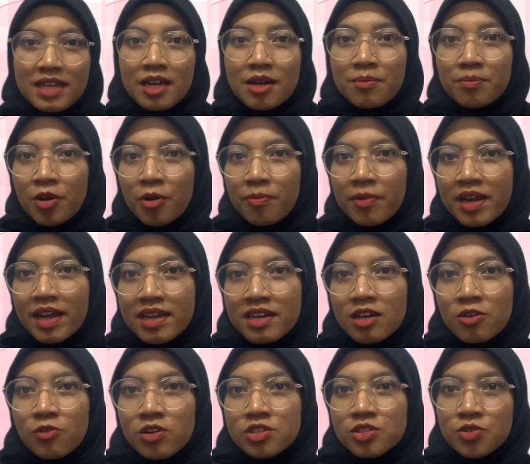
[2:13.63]

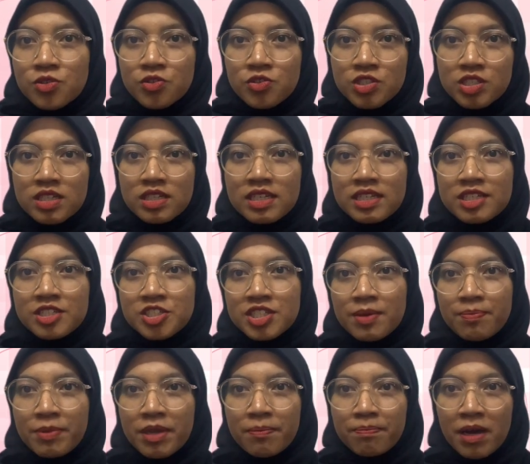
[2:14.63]
Propaganda was crucial in
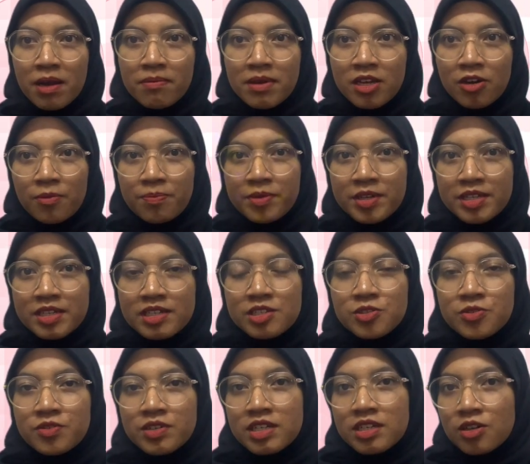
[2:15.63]
shaping public opinion
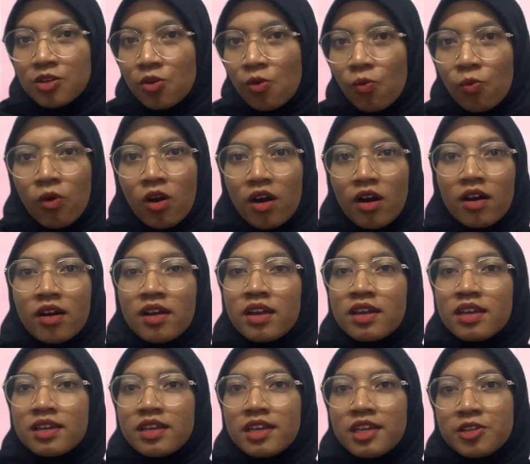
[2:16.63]
during the Cold War.
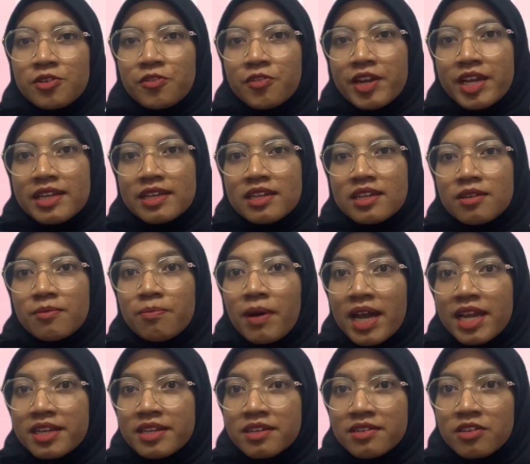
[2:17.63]
It created a
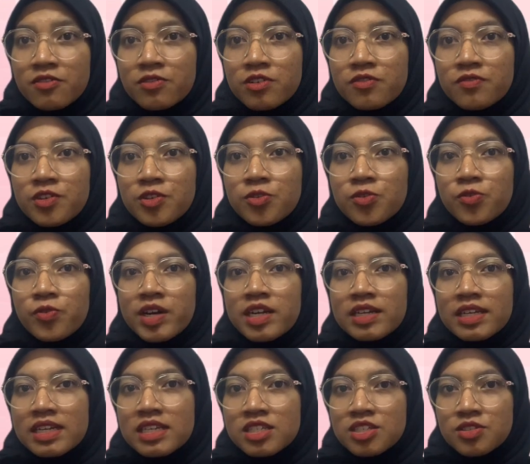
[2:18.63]
binary worldview
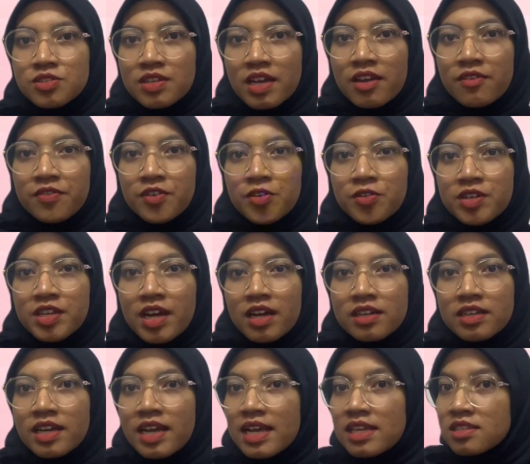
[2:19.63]
where each side viewed the
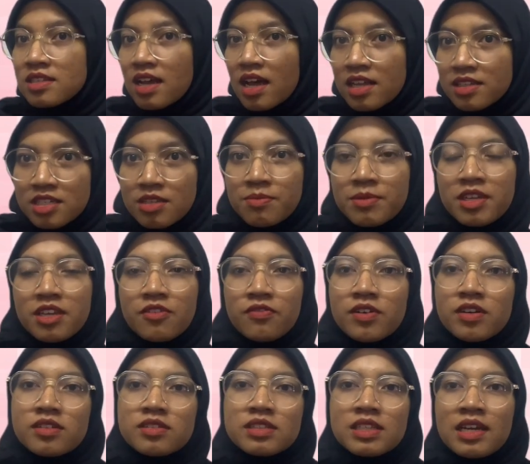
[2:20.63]
other as the ultimate
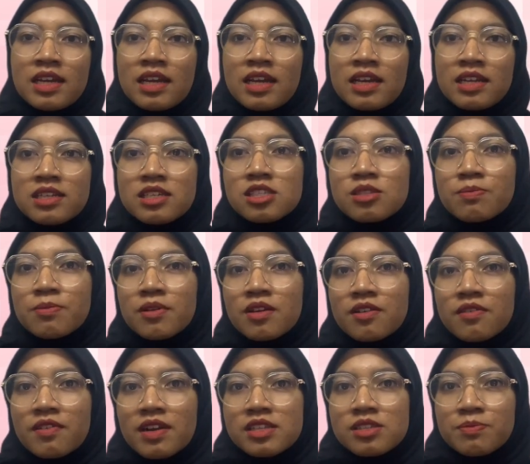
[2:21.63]
evil. This
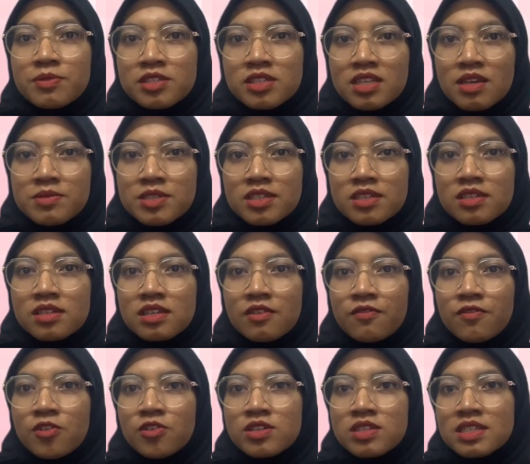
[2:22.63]
polarized perception
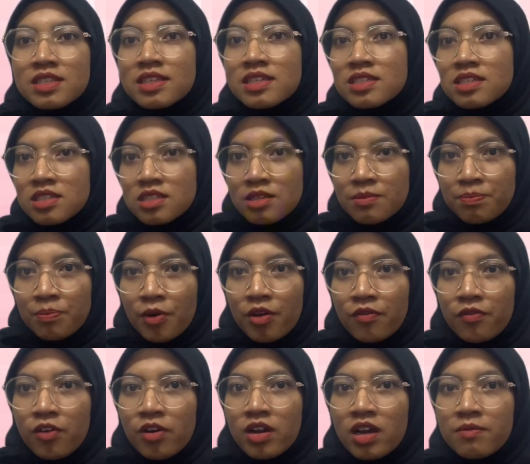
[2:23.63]
influenced citizen
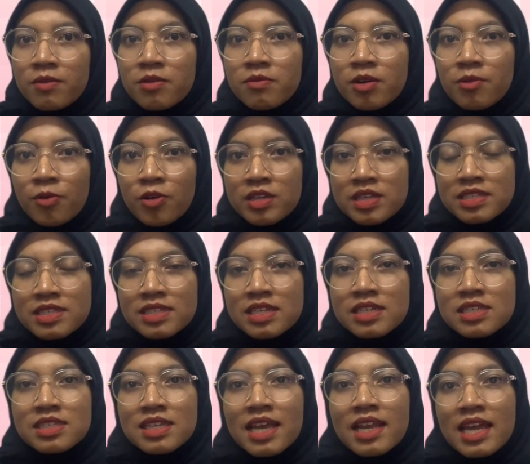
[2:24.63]
support for government
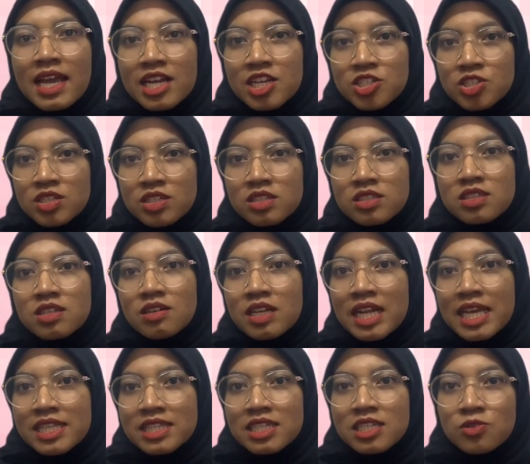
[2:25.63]
policies and actions
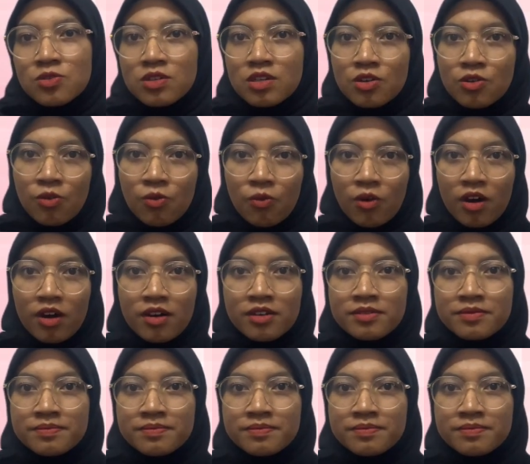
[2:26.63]
related to the Cold War.